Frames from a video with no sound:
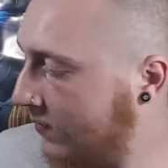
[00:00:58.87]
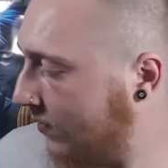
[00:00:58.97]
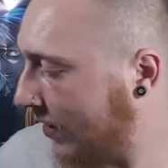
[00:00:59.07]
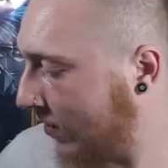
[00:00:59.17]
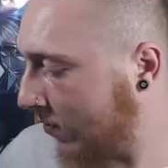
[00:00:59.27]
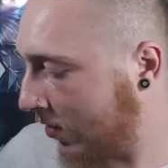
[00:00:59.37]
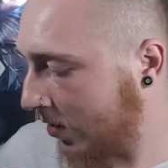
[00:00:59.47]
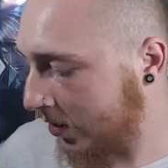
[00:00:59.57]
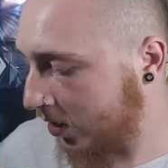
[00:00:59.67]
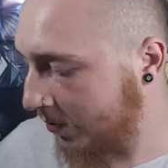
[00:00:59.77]
Now
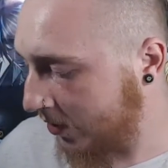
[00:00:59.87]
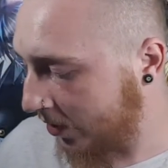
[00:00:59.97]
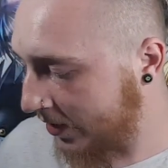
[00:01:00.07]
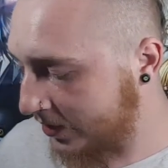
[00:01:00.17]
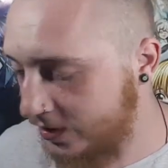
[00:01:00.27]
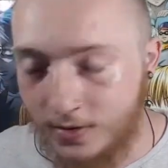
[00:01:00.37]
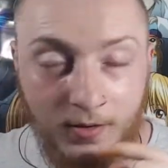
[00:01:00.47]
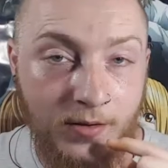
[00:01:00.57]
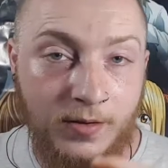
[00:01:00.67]
I gotta be honest,